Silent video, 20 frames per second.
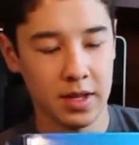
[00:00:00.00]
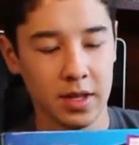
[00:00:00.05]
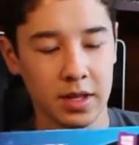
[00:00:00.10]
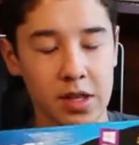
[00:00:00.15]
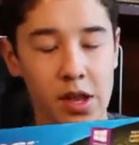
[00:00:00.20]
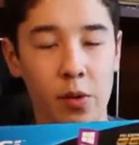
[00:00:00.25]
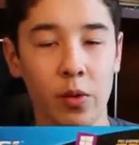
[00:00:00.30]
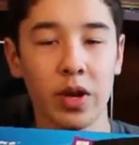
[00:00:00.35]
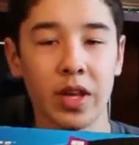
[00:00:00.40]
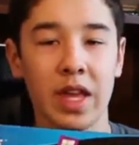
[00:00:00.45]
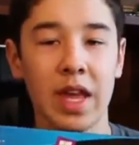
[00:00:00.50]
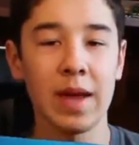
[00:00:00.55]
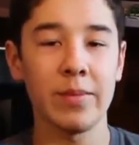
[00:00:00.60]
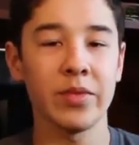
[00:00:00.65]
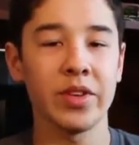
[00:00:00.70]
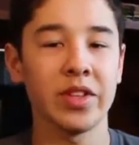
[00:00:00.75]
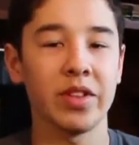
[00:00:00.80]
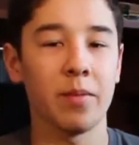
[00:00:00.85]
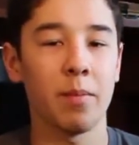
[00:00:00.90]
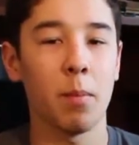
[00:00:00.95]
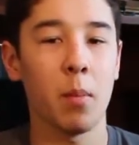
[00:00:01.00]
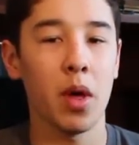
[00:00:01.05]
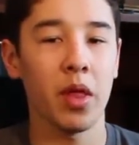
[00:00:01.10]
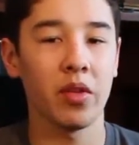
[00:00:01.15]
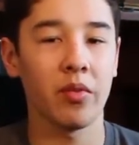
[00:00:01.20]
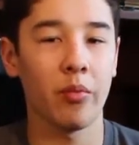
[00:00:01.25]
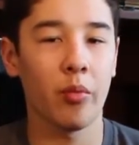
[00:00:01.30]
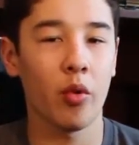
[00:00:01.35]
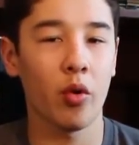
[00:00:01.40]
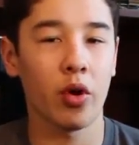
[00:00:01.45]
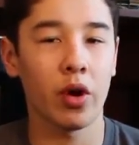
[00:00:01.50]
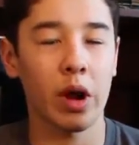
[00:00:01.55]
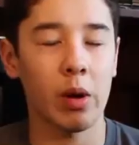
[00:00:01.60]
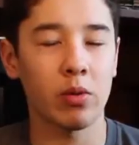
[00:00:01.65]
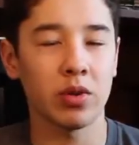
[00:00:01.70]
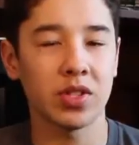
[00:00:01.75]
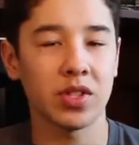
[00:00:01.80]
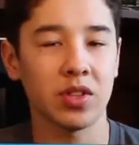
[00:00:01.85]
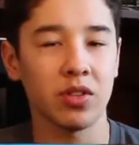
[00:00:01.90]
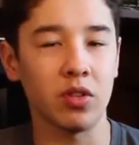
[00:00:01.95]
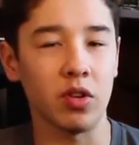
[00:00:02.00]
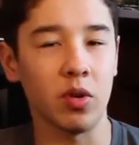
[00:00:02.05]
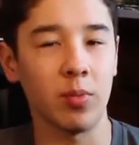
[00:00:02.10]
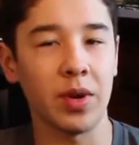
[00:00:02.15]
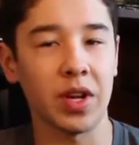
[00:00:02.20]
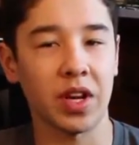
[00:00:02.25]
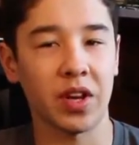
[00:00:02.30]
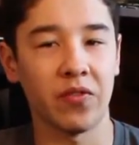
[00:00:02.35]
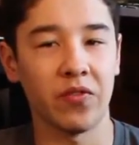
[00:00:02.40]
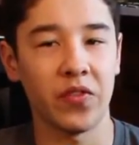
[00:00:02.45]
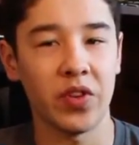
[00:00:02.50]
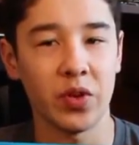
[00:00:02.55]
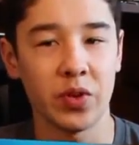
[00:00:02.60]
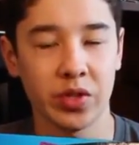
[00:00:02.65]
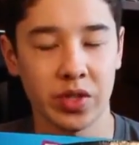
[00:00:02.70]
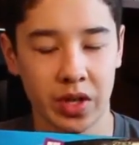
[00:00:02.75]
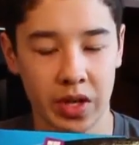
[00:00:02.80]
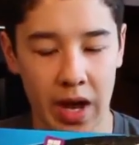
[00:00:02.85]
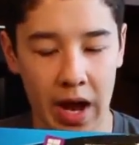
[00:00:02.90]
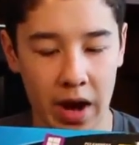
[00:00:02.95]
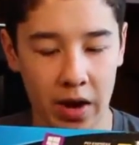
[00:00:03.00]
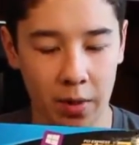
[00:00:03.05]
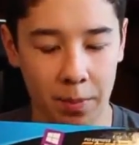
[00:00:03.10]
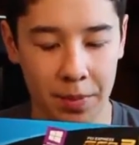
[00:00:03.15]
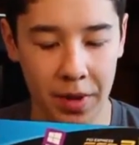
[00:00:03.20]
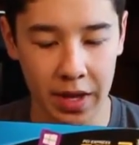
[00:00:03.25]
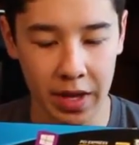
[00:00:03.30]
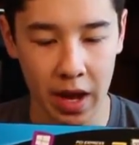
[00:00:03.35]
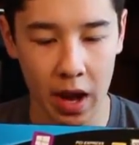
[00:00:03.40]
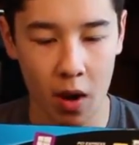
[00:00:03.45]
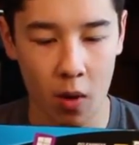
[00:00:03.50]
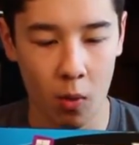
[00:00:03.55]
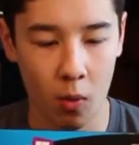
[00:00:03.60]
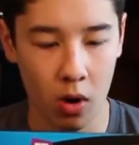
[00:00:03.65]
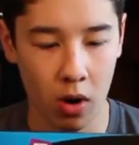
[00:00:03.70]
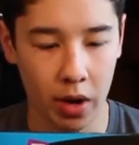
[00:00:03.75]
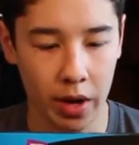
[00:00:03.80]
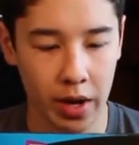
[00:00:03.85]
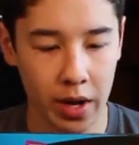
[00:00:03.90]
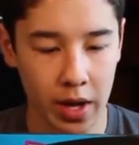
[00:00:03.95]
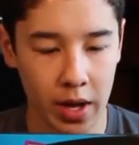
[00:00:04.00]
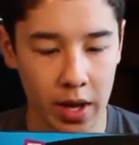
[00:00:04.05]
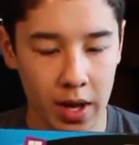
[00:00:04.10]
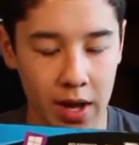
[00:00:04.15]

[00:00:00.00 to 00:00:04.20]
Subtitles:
Now, when it came to the motherboard, I was a little bit confused on how to pick out one.